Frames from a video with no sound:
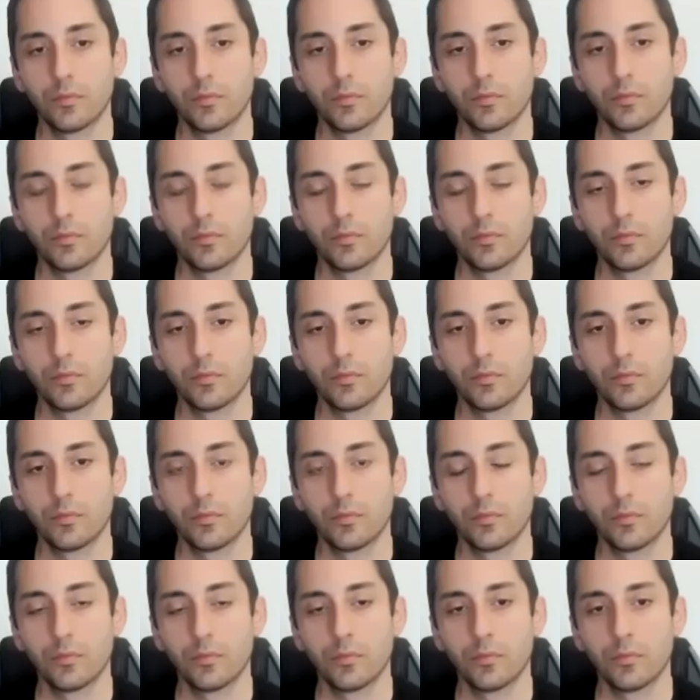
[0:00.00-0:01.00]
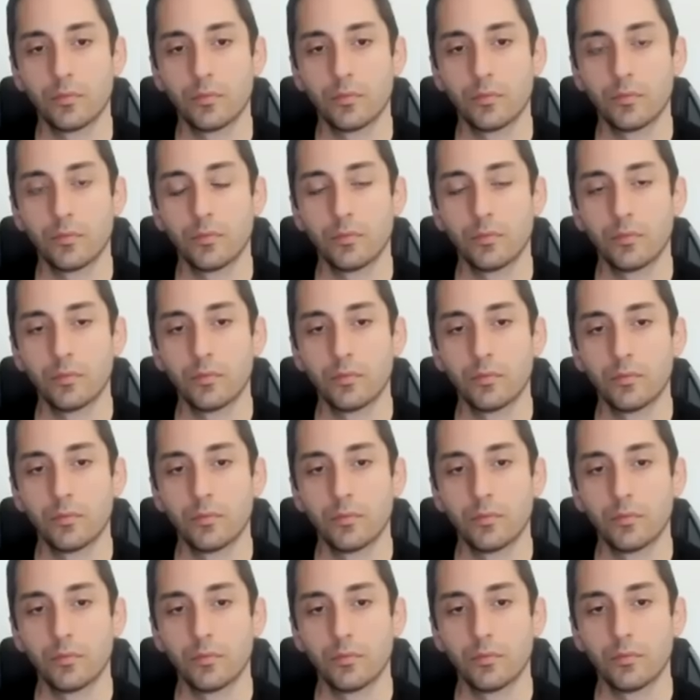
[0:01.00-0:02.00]

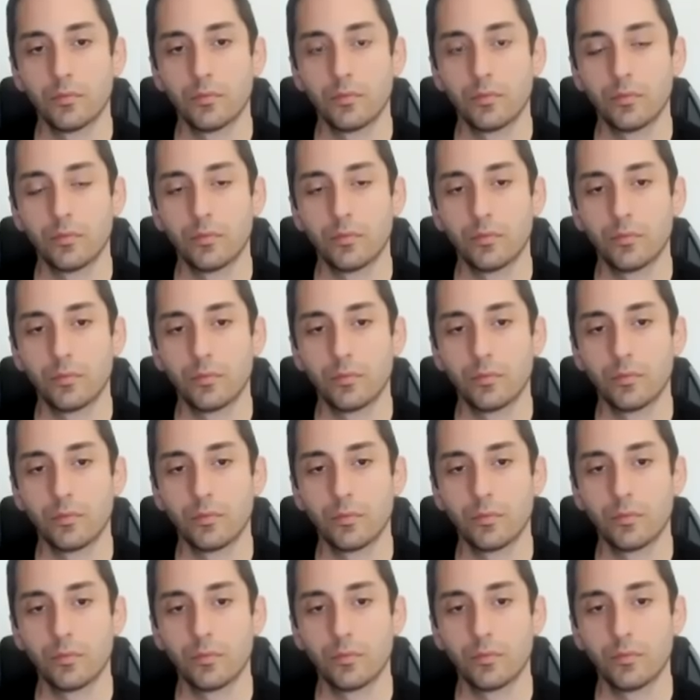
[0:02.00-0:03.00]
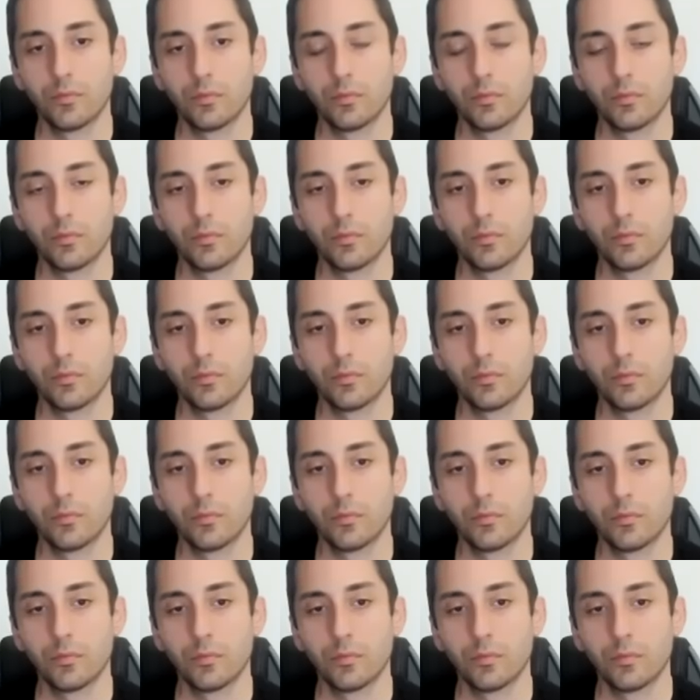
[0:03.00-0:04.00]

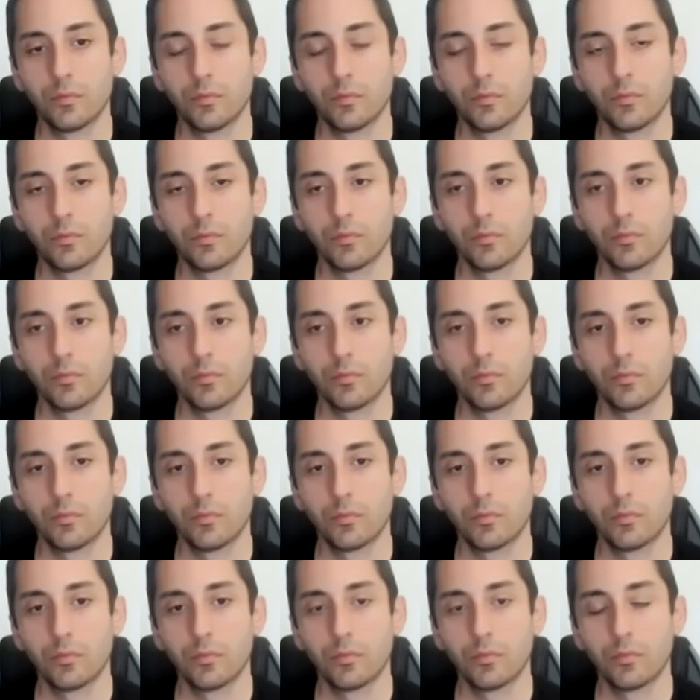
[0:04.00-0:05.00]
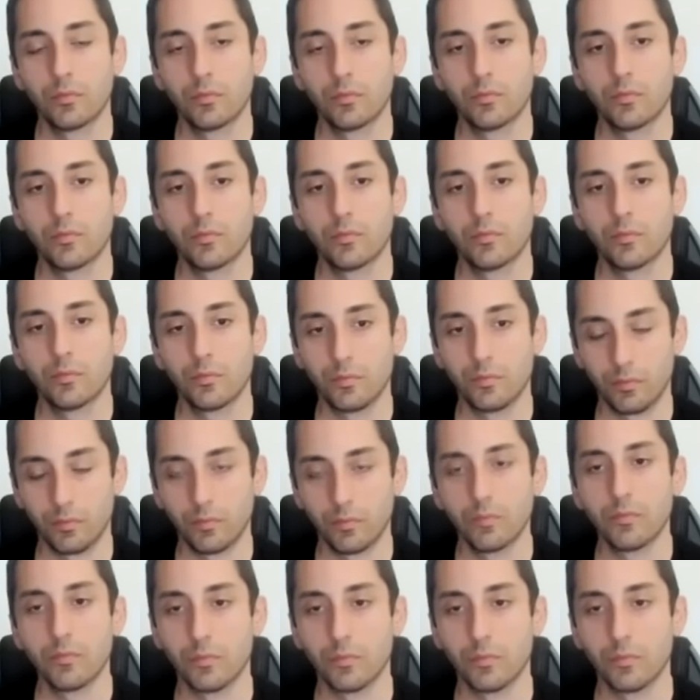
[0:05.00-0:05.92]
[no speech]